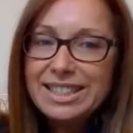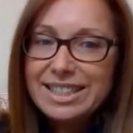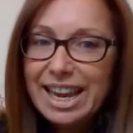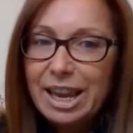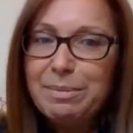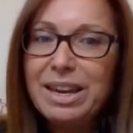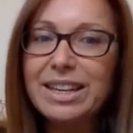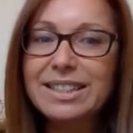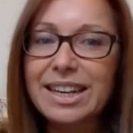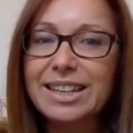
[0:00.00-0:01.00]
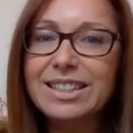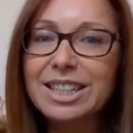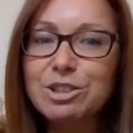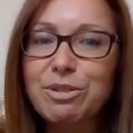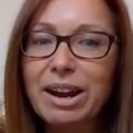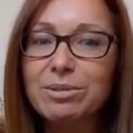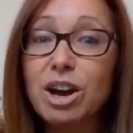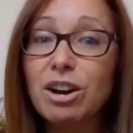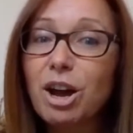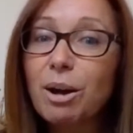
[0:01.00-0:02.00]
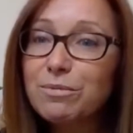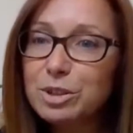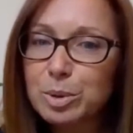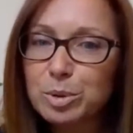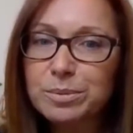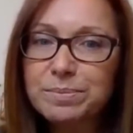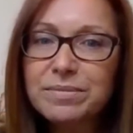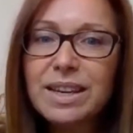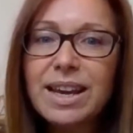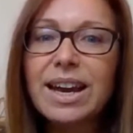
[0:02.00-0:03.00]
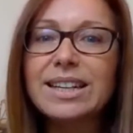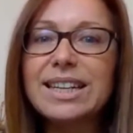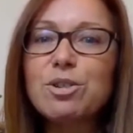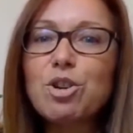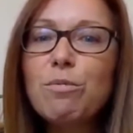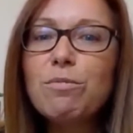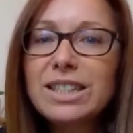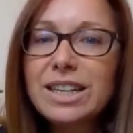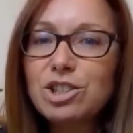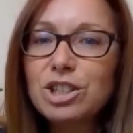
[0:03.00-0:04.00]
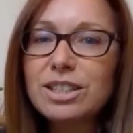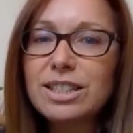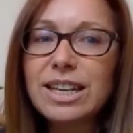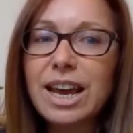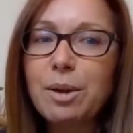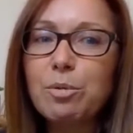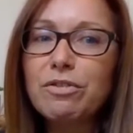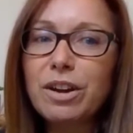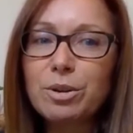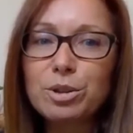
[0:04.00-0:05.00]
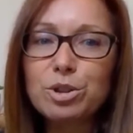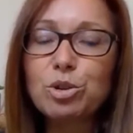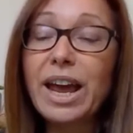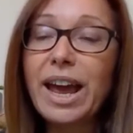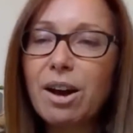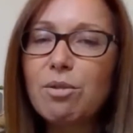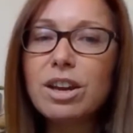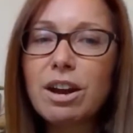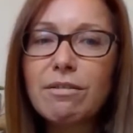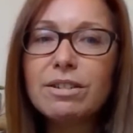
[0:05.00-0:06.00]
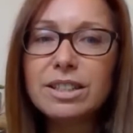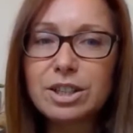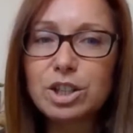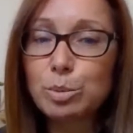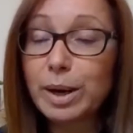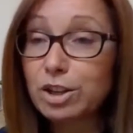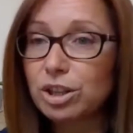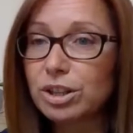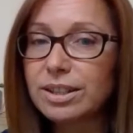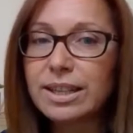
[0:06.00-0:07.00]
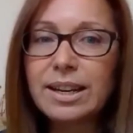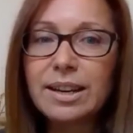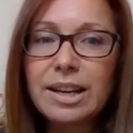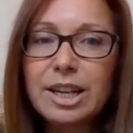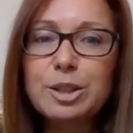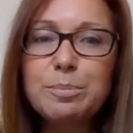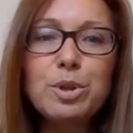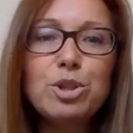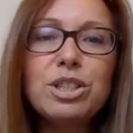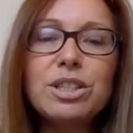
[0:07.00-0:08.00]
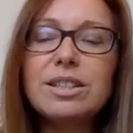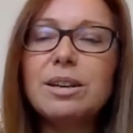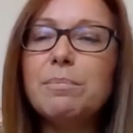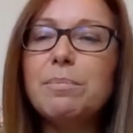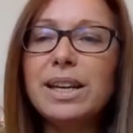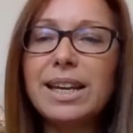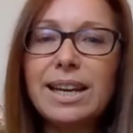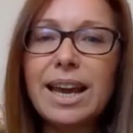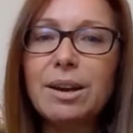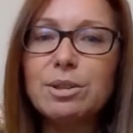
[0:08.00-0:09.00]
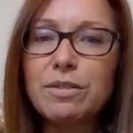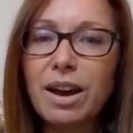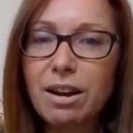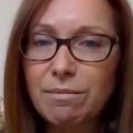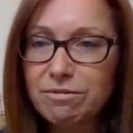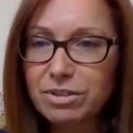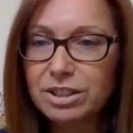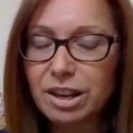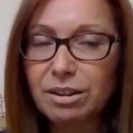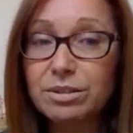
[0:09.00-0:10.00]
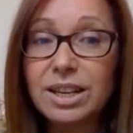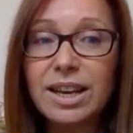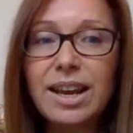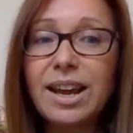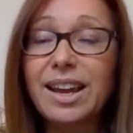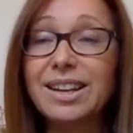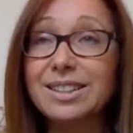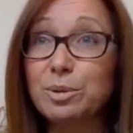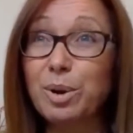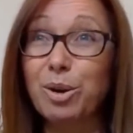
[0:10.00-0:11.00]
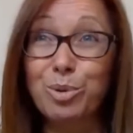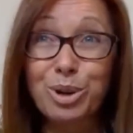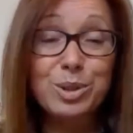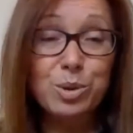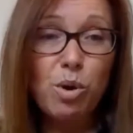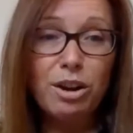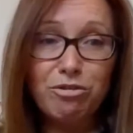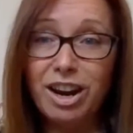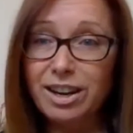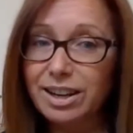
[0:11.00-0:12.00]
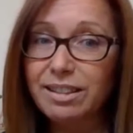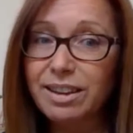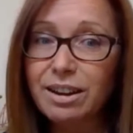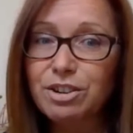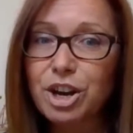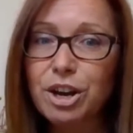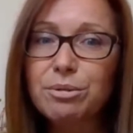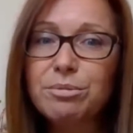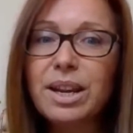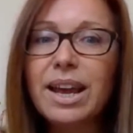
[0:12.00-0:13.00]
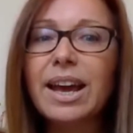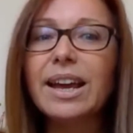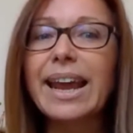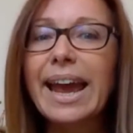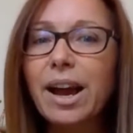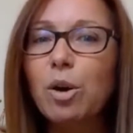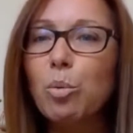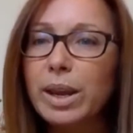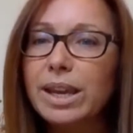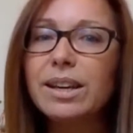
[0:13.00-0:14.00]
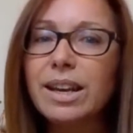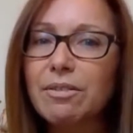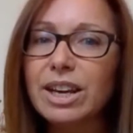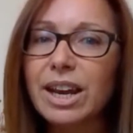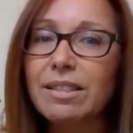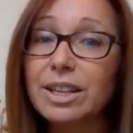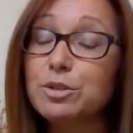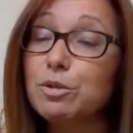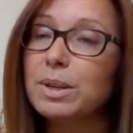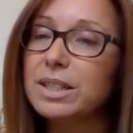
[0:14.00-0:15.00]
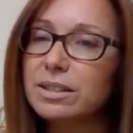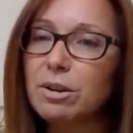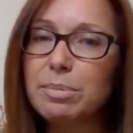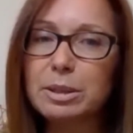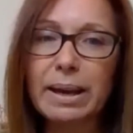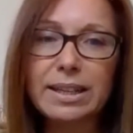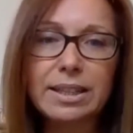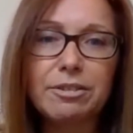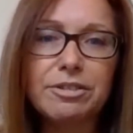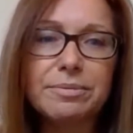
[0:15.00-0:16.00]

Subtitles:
theme is centred around uncomfortable, and our conversation today will focus on how the current situation has pushed us completely out of our comfort zones into, well, what is quite frankly the unknown, and how we can navigate this from a design perspective.